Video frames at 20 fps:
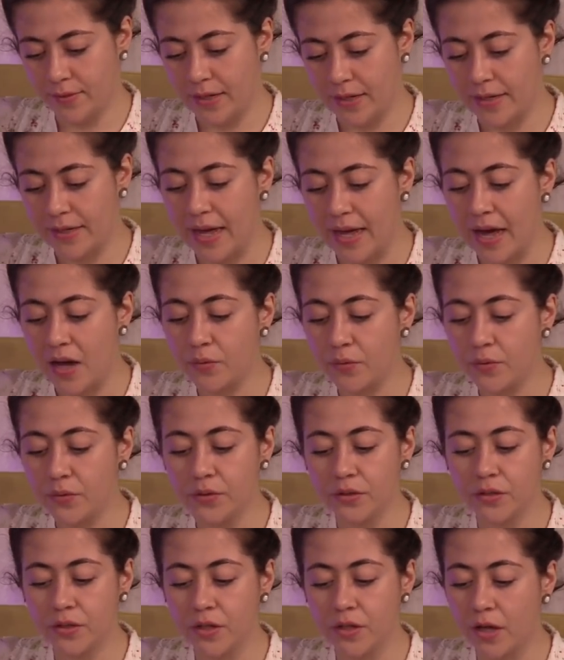and I
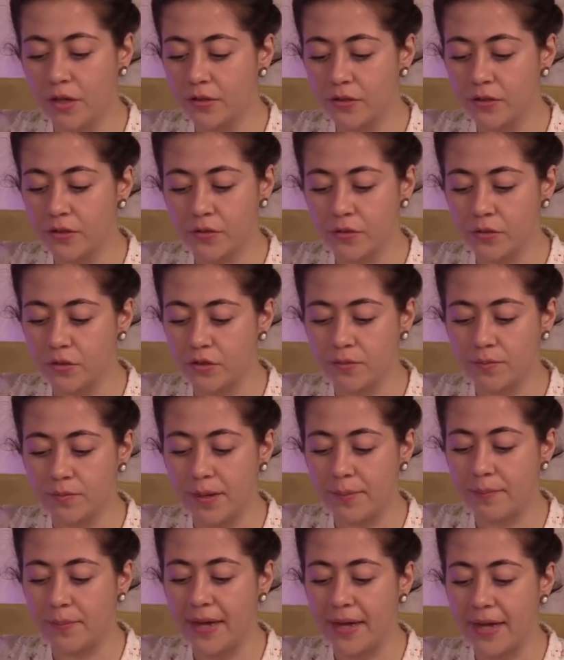will not use
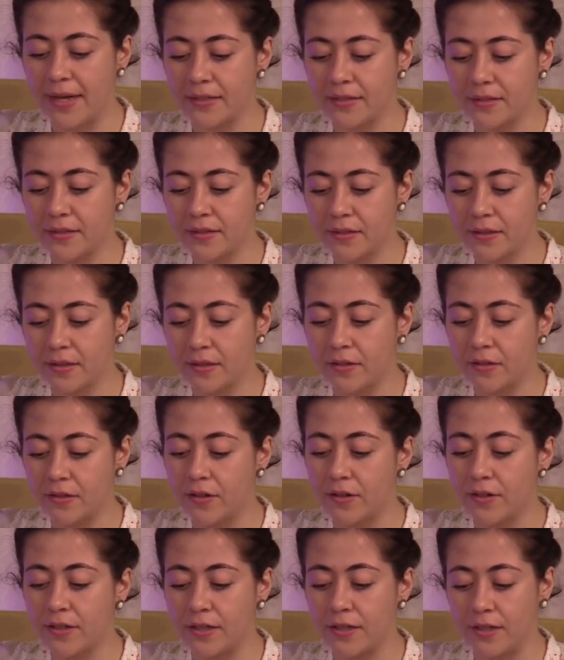my past
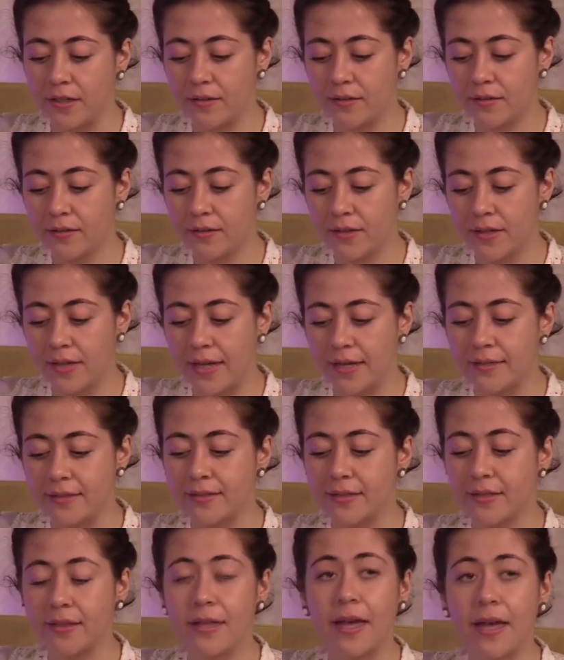learning as
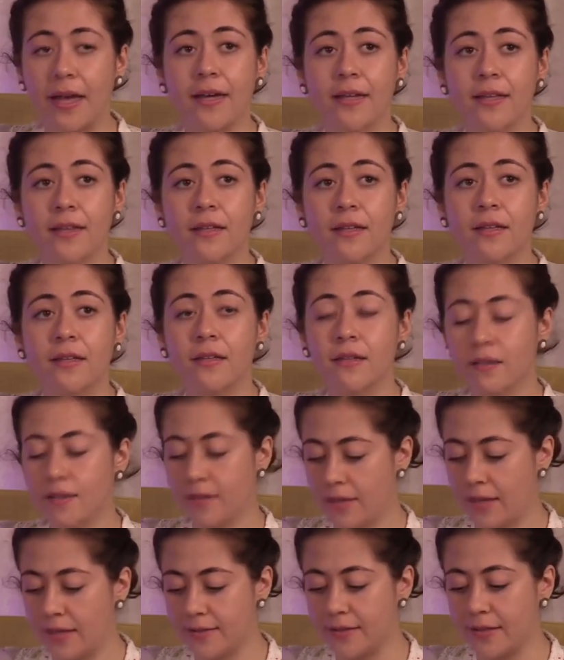the light
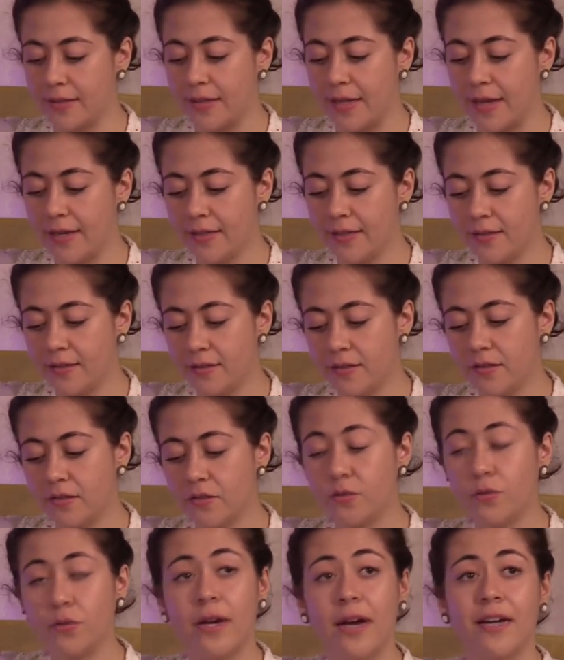as the light
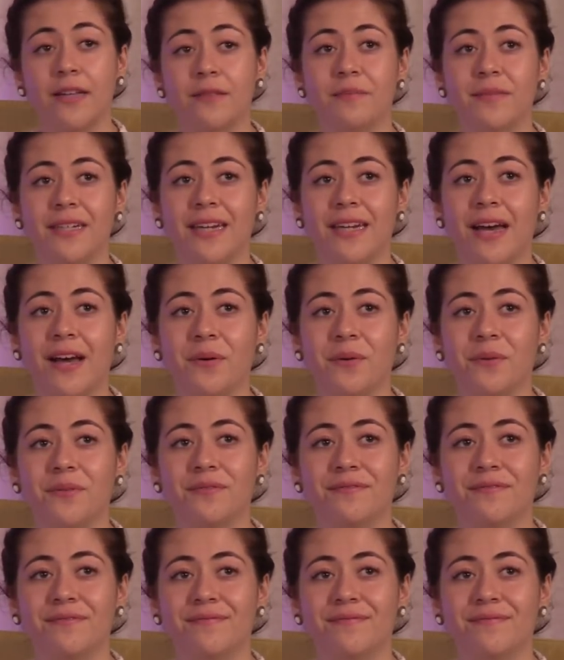to guide me now.